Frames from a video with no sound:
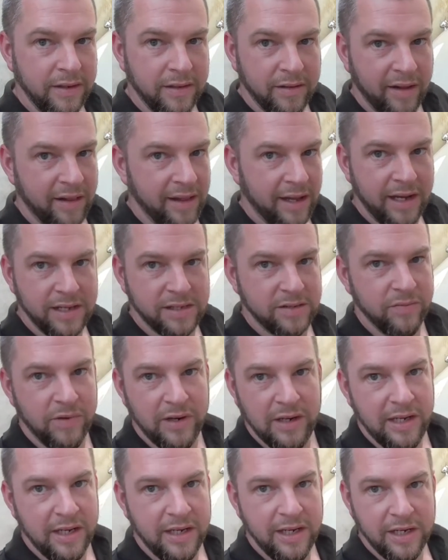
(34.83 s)
Now that isn't
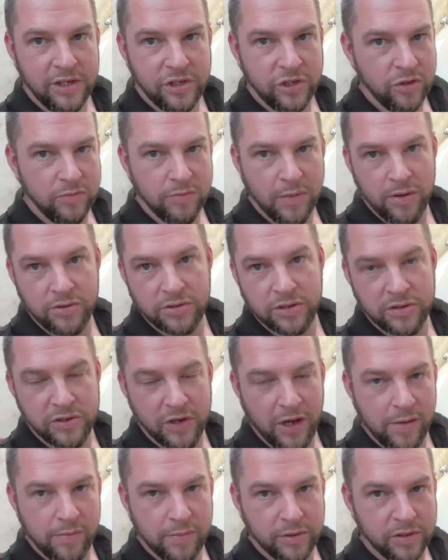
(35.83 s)
really an issue most of the time,